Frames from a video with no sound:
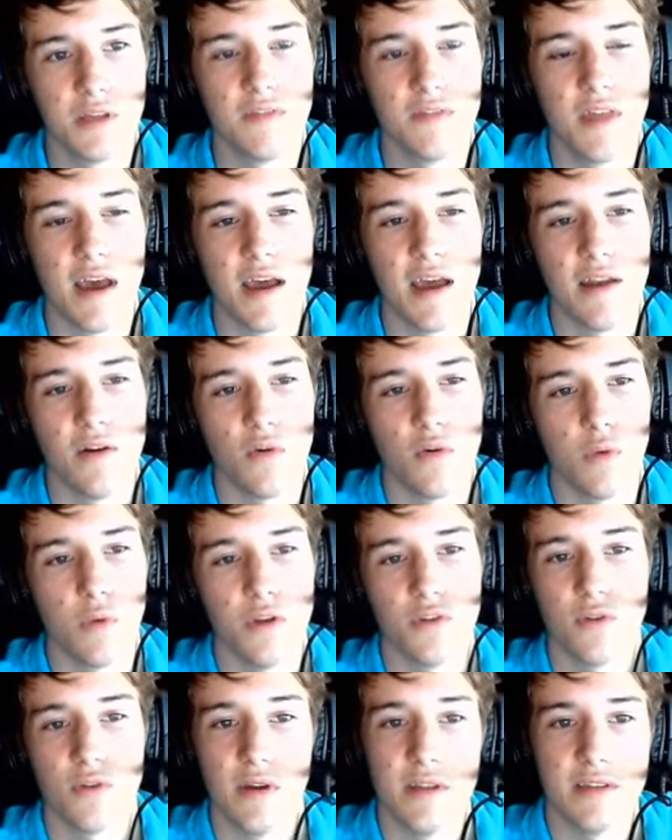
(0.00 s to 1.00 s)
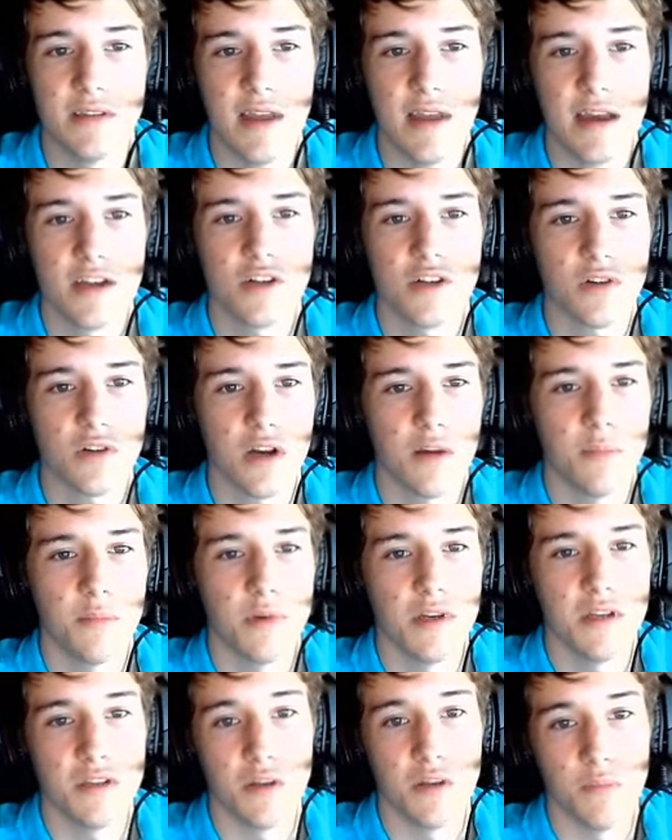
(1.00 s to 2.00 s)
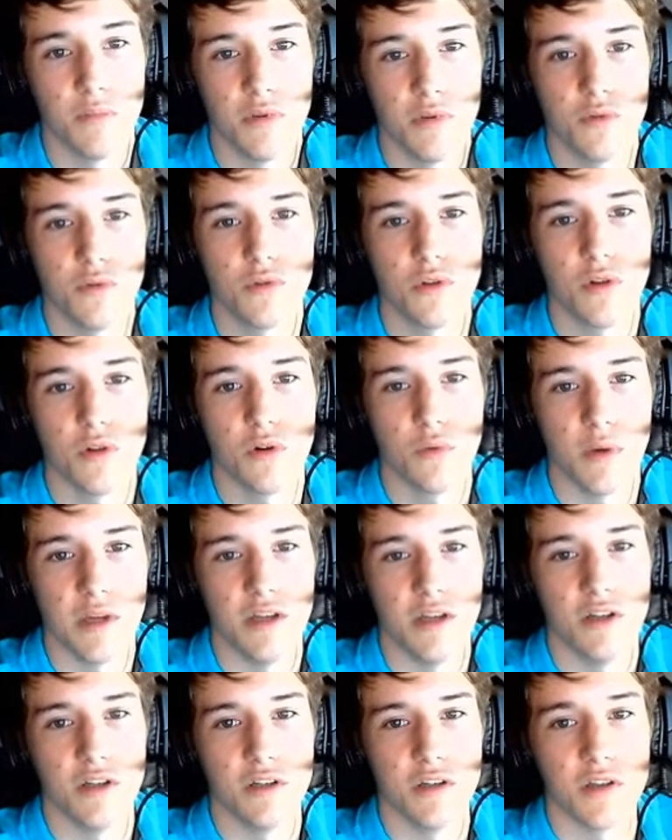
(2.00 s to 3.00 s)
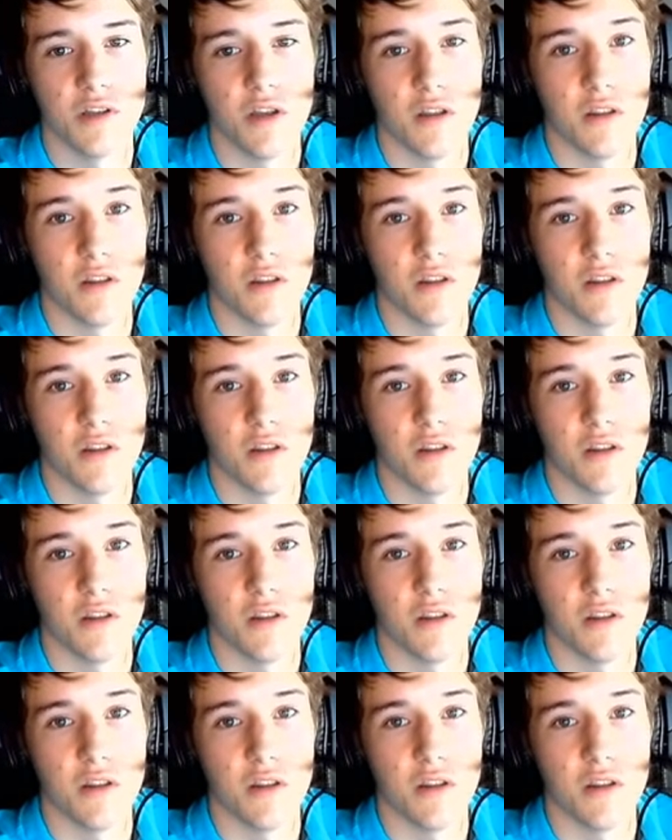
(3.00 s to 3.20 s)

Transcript: that when transnational companies abuse low wages,